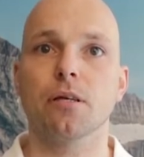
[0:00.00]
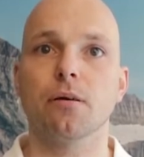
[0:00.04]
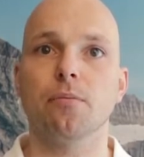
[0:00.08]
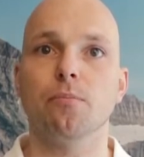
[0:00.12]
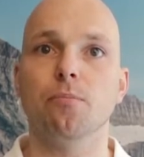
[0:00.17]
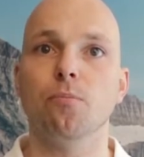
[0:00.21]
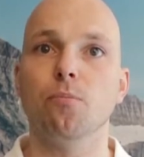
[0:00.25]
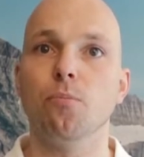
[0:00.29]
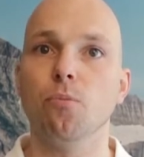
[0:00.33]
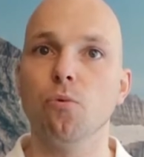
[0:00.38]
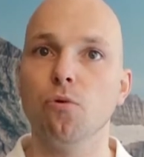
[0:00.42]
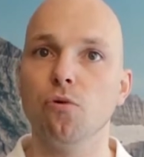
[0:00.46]

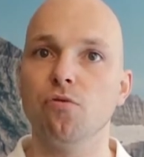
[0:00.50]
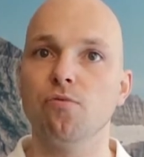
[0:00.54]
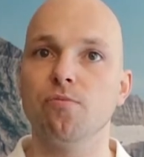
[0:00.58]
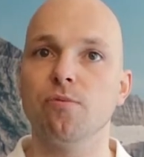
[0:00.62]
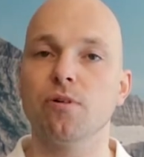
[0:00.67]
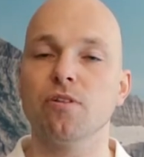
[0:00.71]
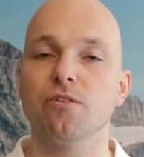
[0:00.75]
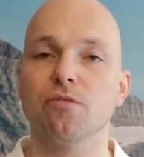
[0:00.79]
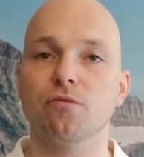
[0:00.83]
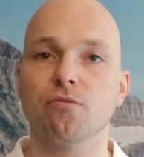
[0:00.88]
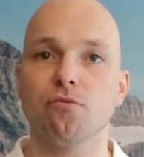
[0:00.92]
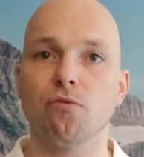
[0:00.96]

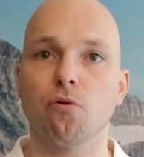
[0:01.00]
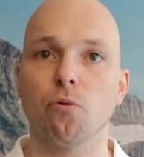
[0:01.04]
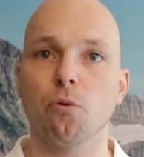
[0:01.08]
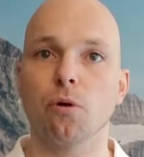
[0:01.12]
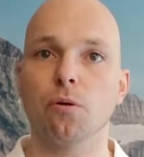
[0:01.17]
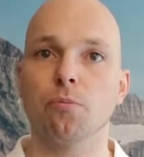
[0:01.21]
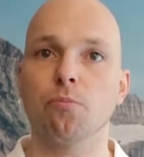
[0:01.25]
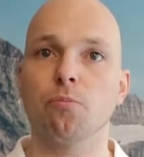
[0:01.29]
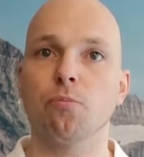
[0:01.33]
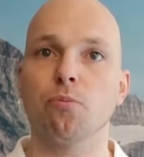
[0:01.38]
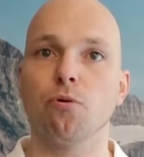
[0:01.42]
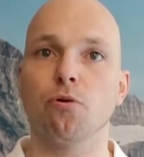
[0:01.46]
movement, a
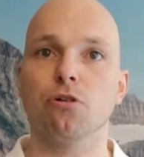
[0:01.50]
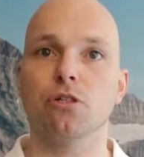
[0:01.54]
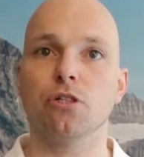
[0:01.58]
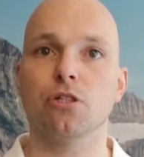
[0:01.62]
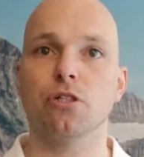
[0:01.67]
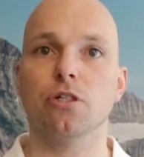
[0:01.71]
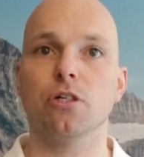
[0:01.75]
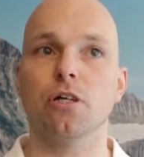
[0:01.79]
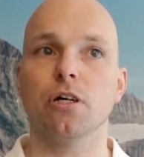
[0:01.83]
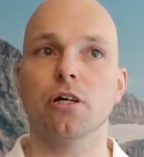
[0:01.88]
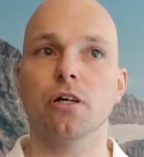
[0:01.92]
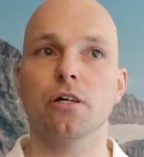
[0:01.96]
forward
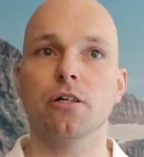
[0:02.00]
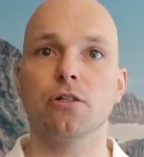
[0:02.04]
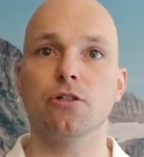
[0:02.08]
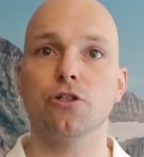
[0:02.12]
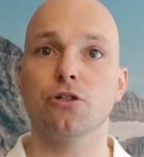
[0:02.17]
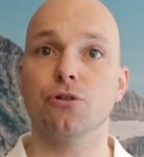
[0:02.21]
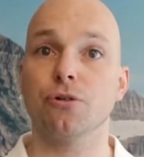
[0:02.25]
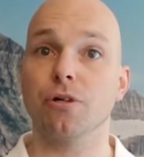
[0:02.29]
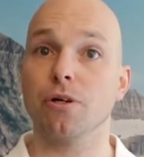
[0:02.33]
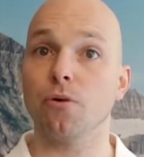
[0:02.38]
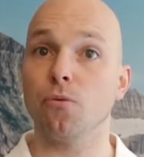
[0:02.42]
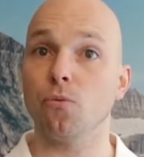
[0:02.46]
posture
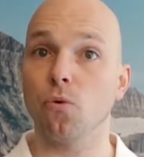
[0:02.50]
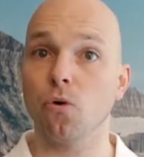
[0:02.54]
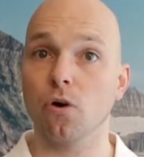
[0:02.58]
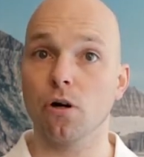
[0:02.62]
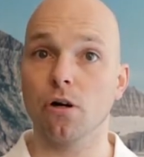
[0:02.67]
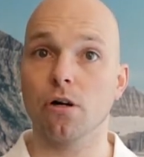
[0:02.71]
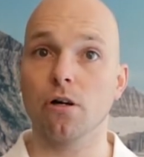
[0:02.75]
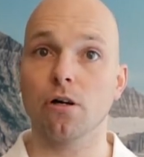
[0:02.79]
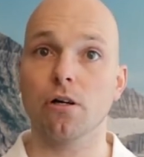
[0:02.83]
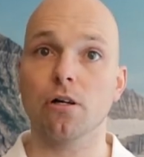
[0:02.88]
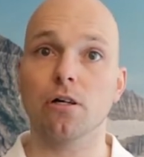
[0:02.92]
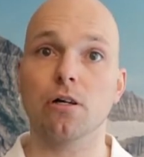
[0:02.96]
during
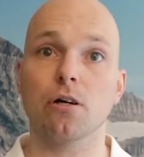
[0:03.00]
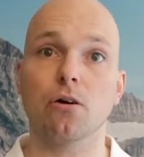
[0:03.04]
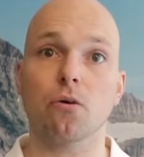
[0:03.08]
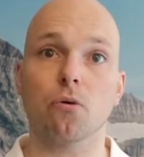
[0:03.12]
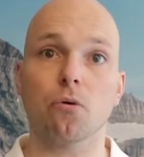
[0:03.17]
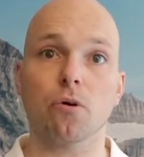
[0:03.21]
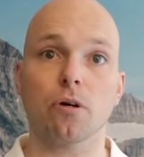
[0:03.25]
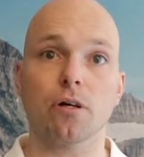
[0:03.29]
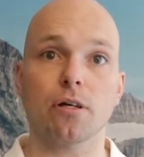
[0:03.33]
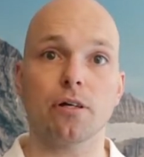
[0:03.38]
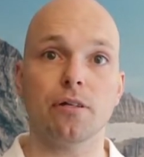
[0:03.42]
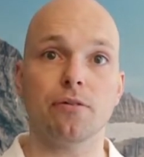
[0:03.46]
work
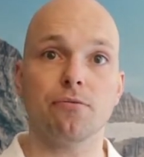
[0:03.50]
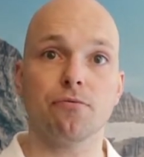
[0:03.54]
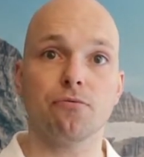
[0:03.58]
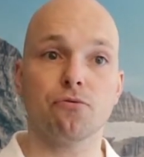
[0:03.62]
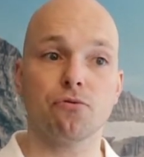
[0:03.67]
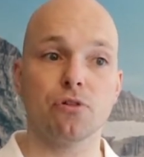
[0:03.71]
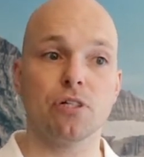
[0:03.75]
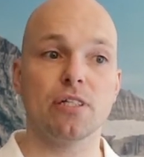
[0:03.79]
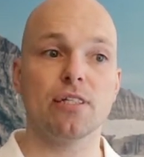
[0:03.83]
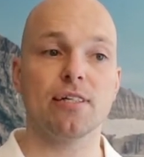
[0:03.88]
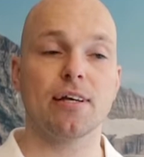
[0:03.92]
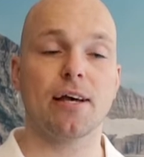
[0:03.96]
or in
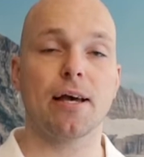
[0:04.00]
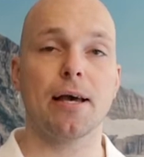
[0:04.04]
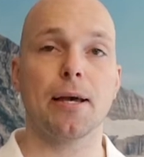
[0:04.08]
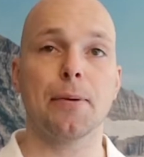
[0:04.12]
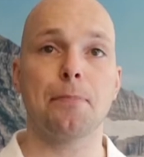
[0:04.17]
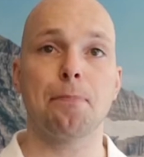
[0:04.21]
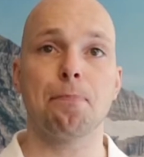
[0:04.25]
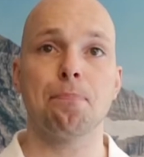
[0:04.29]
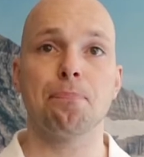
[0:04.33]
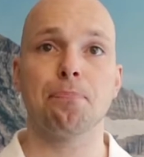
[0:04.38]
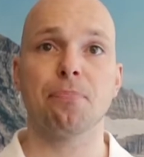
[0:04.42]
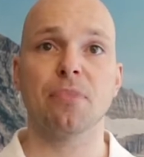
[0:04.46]
free
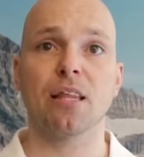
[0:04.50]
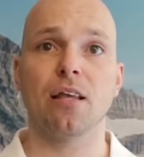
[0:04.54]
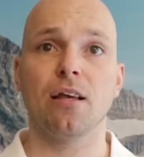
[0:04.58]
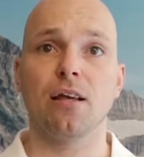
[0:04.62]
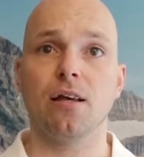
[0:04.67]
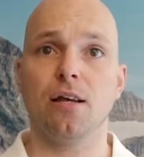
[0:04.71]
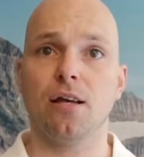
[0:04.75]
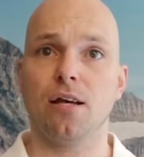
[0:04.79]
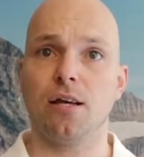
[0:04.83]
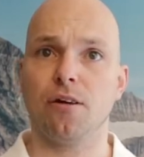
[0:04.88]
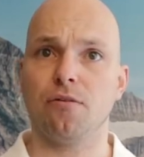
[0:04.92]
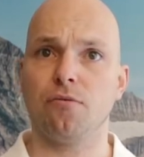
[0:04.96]
time.
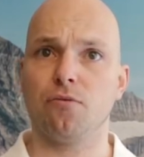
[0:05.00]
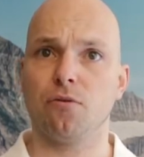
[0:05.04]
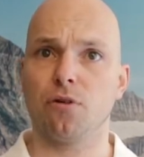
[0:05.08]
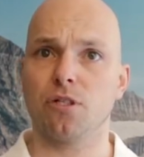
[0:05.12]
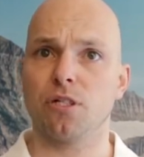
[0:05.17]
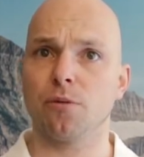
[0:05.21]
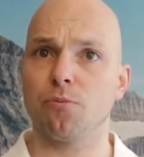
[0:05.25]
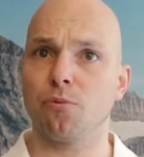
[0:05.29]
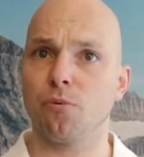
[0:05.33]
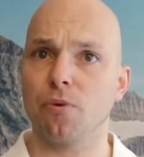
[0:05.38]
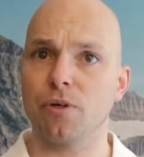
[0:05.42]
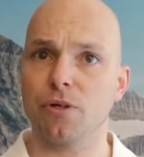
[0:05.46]
For
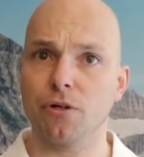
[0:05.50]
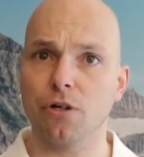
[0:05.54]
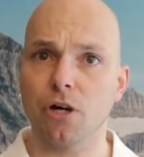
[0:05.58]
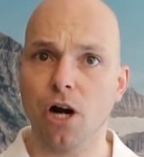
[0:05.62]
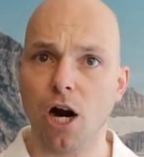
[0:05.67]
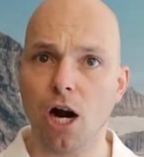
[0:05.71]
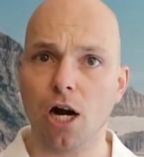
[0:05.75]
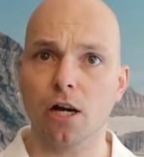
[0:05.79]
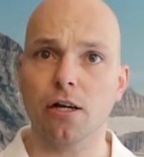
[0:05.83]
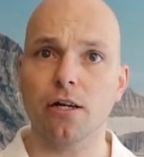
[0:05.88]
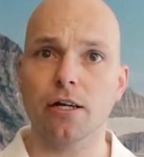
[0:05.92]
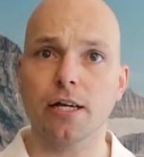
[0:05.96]
example, when you're
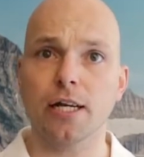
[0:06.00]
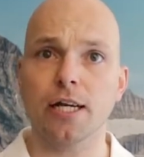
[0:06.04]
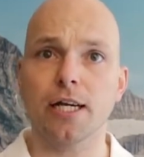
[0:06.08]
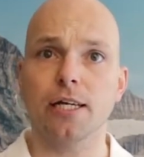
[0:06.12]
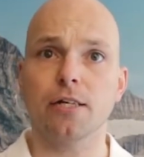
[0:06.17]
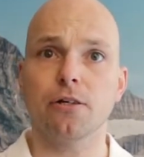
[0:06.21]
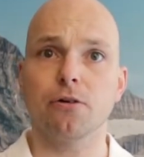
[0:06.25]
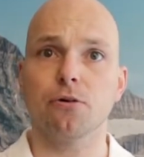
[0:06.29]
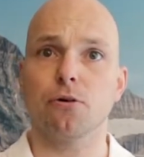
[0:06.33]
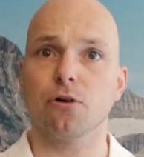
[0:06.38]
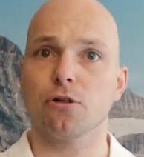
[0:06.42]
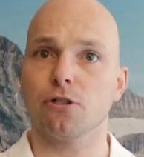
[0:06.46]

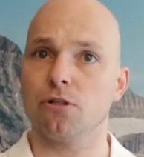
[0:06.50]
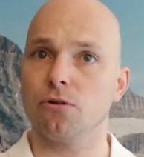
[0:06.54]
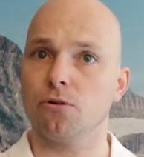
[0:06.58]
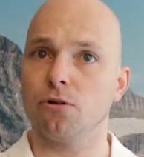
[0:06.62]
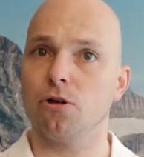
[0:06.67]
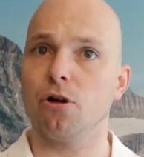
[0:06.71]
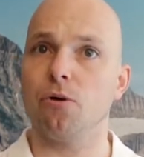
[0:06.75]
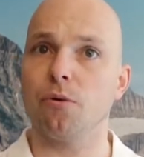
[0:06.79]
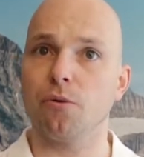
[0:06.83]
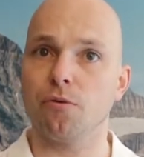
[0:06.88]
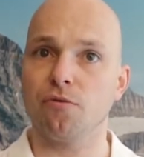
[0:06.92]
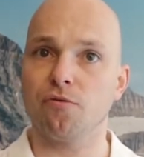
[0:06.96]
gardening, you're also
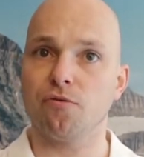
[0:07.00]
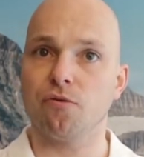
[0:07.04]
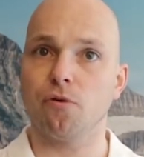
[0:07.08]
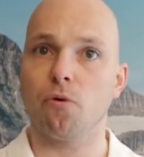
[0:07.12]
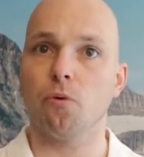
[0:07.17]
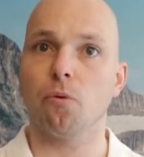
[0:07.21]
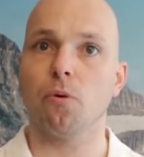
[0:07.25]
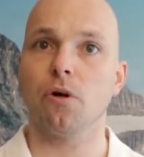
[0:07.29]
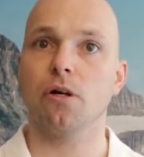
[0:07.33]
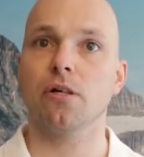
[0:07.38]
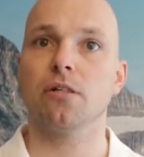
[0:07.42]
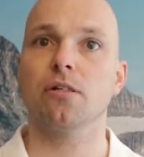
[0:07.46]
going
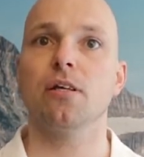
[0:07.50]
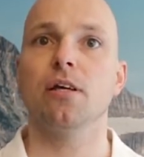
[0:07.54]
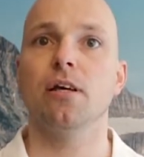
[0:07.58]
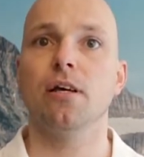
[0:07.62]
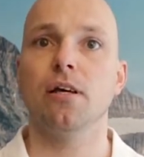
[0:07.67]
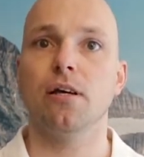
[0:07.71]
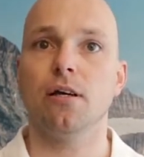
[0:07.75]
forward.